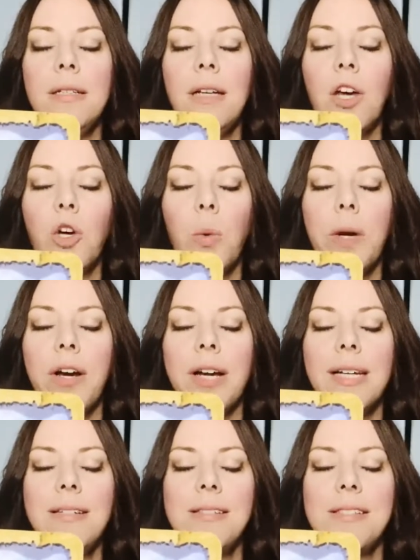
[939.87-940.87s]

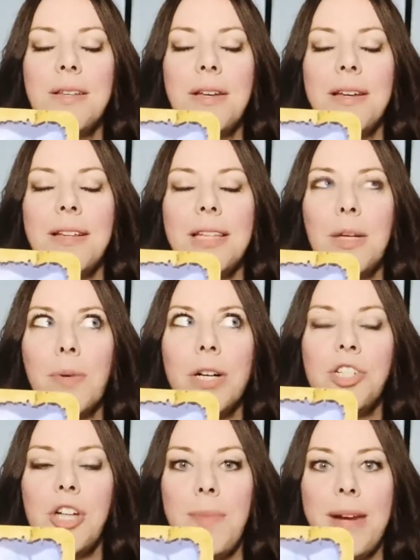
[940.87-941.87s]
Aquarius,
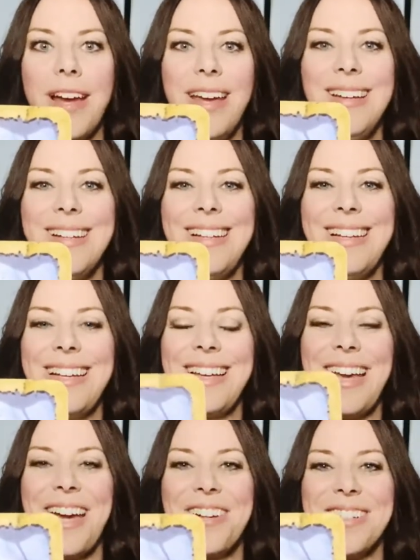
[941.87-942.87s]
Libra, Gemini,
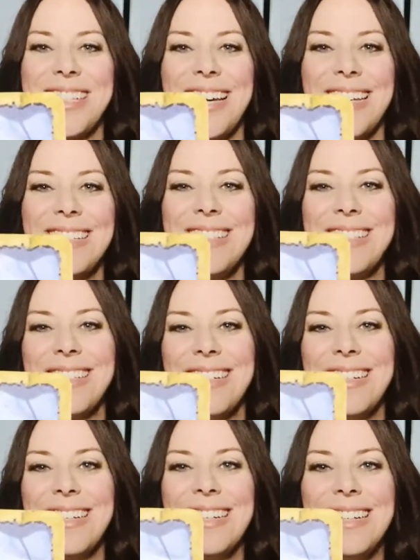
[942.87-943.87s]
air signs.
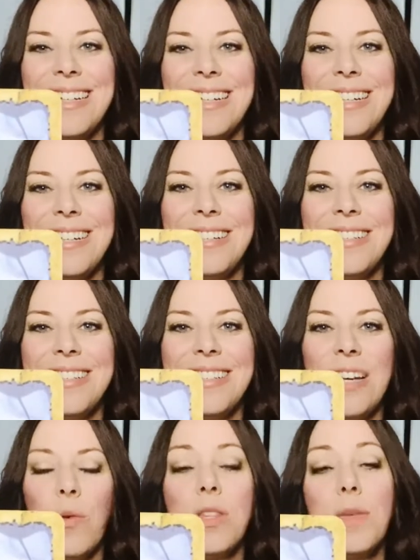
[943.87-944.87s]

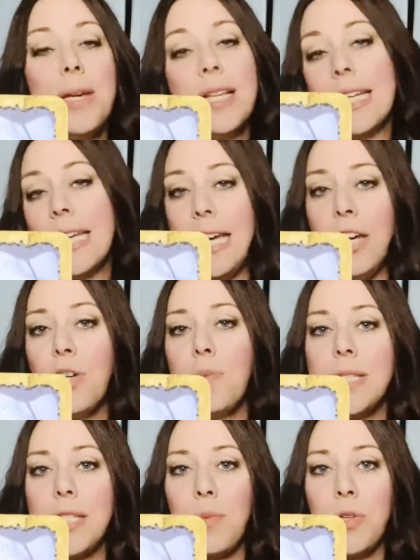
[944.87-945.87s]
With it being the king, could
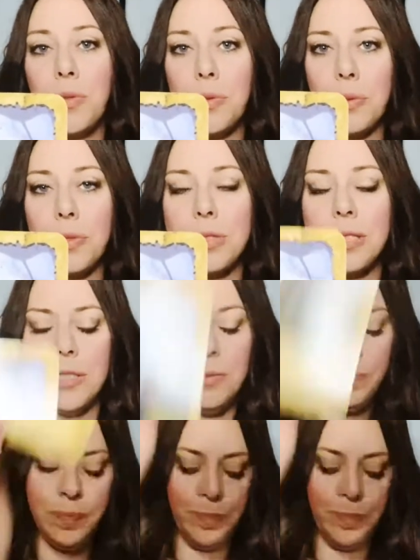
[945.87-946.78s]
be someone who's older than you,